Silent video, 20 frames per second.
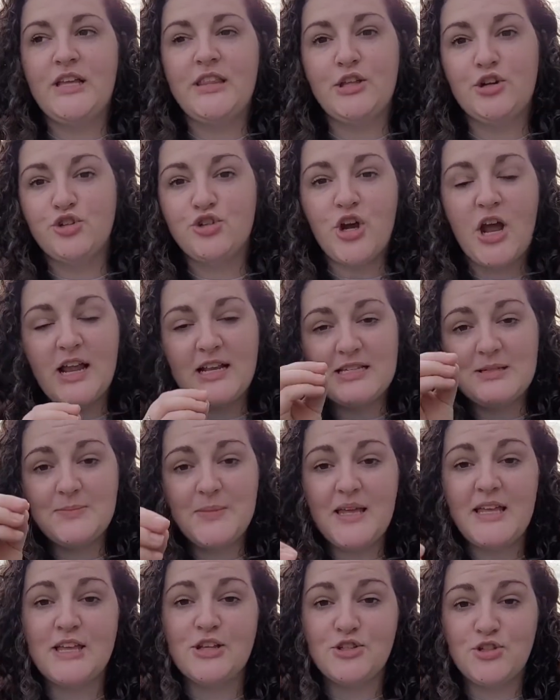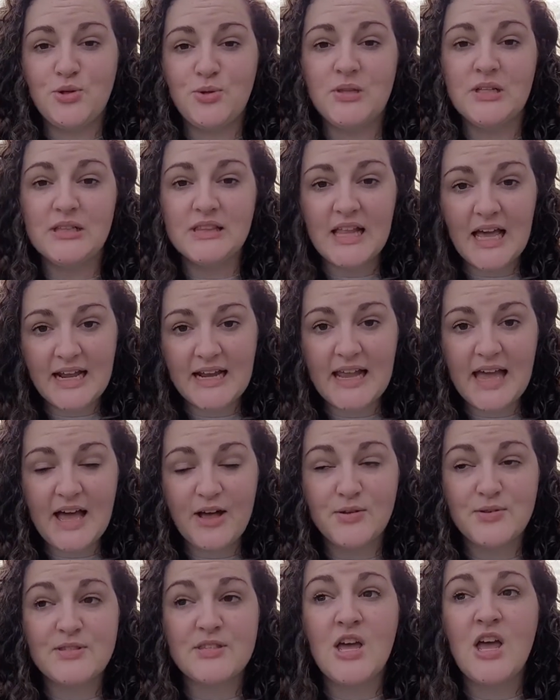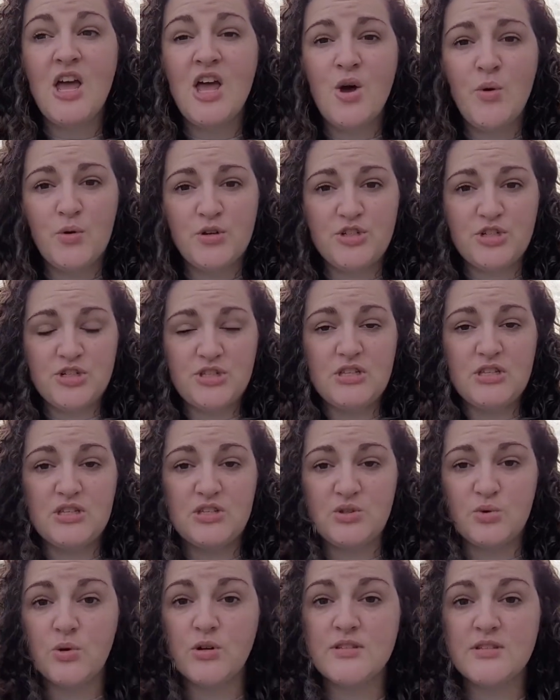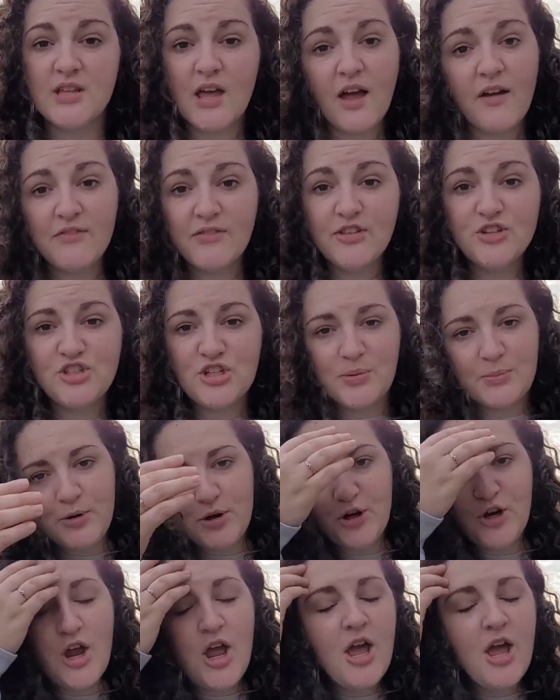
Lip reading: They're trying to make it to the lighthouse, which is the source of the shimmer,